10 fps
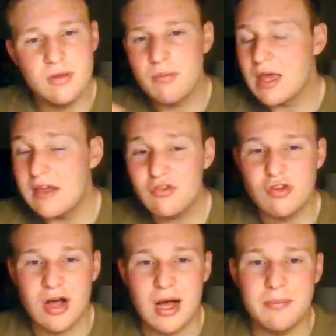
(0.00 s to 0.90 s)
His
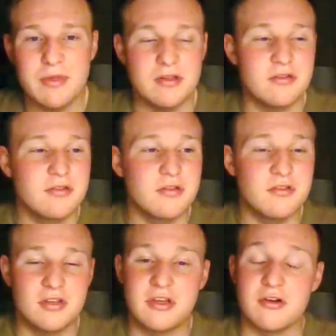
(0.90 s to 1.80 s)
job is
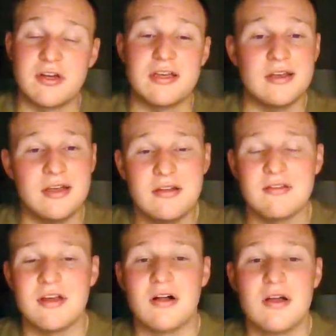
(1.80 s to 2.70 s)
security and
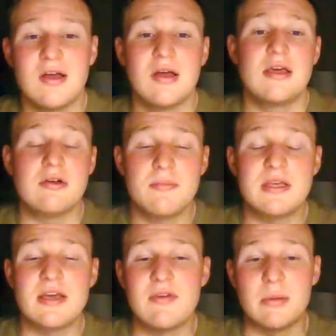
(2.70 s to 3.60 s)
intel. He'll be
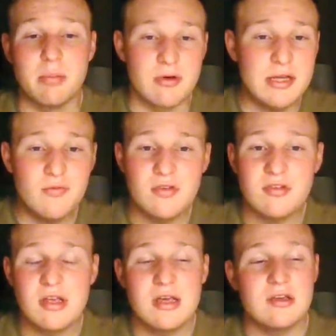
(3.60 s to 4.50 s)
giving
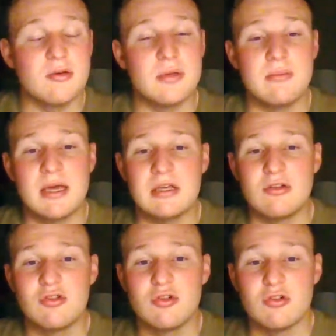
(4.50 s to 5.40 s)
briefs. He'll be
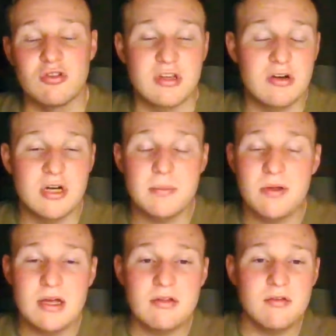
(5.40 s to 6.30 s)
making sure security
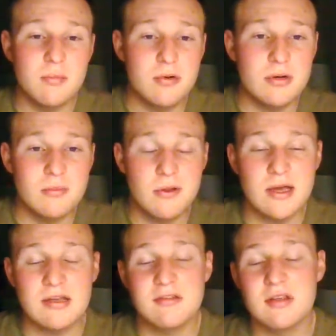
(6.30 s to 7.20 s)
plans are put in
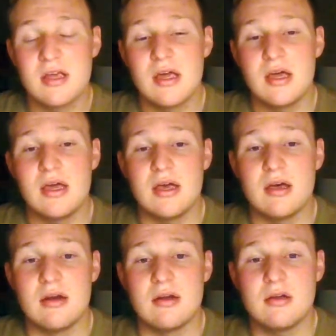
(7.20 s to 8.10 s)
place.
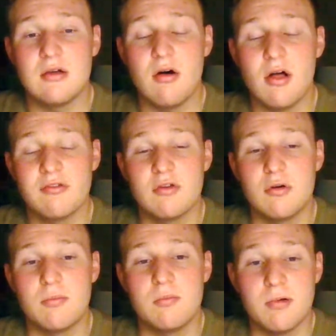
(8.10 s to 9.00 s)
And he'll
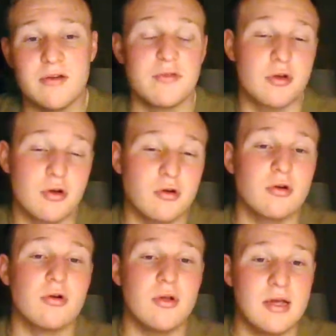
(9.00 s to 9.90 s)
also brief the
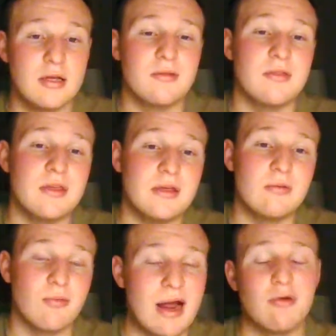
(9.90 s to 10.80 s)
colonel and the
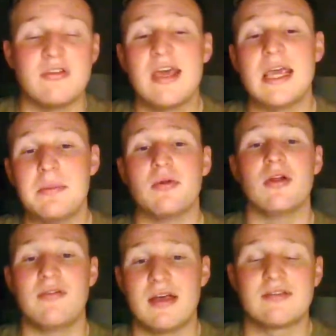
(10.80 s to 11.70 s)
round table
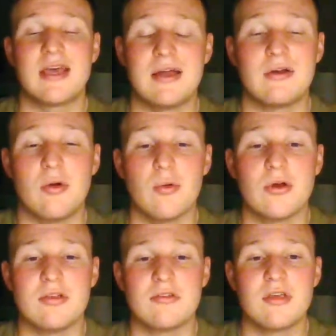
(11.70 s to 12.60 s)
of S
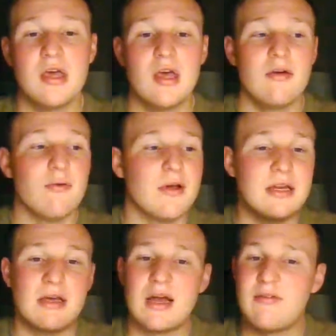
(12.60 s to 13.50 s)
categories for
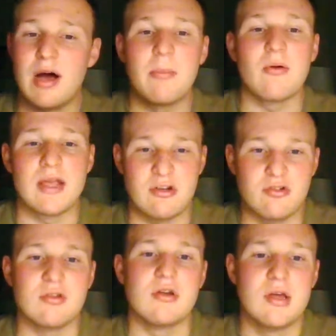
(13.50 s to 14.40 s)
any kind of
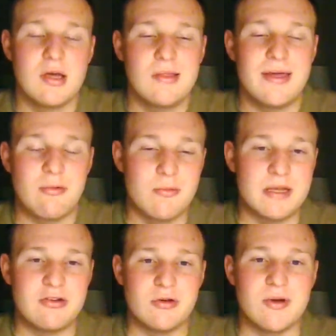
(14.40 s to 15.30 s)
operation that we'll
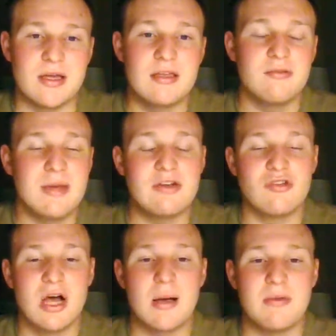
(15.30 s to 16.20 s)
be doing. His main
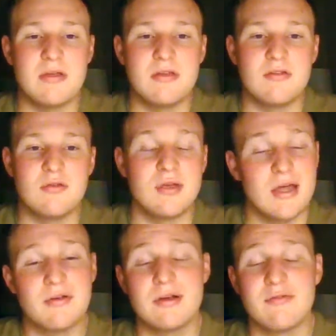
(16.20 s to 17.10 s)
job is to
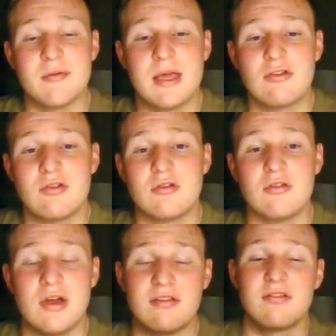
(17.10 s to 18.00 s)
gather information,
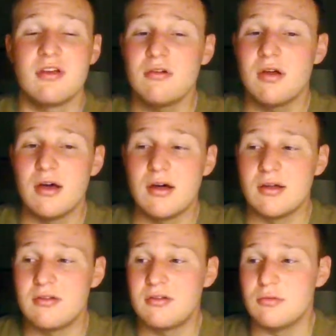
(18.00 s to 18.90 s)

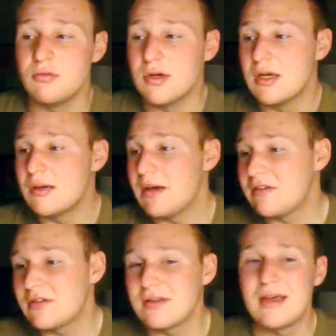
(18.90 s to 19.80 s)
to
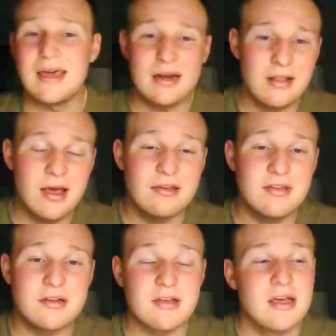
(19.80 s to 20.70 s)
basically analyze
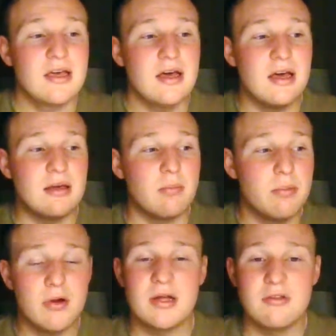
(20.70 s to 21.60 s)
it and
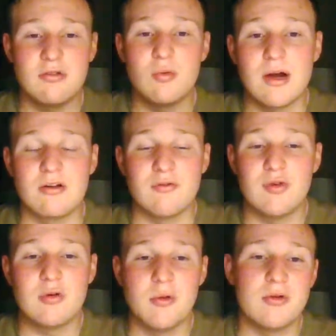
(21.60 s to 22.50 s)
put it to where it's
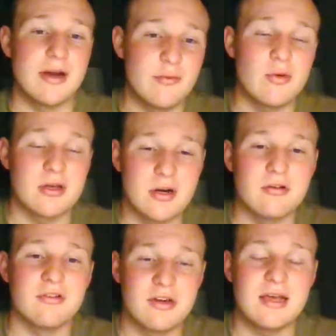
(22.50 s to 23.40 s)
viewable and everyone can
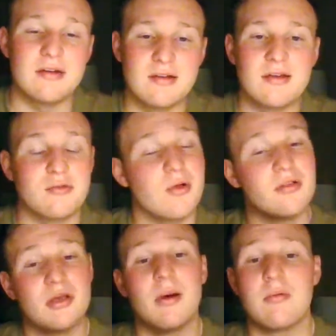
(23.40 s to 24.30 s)
understand it, as well
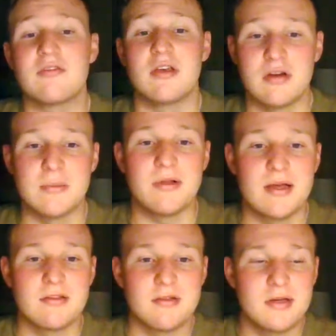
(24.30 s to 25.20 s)
as come up with security
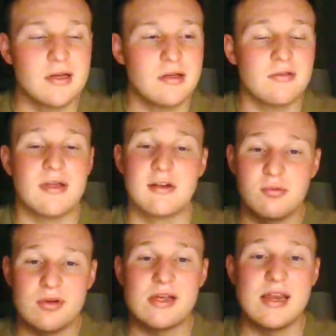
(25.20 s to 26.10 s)
plans. So that is
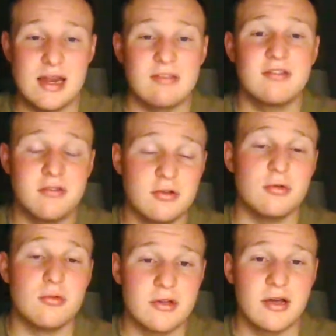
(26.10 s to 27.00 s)
what
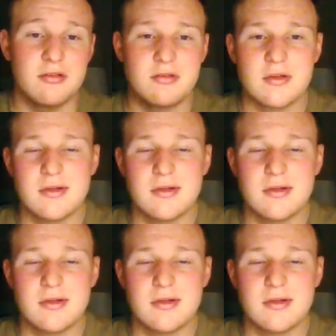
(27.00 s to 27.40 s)
S2 does.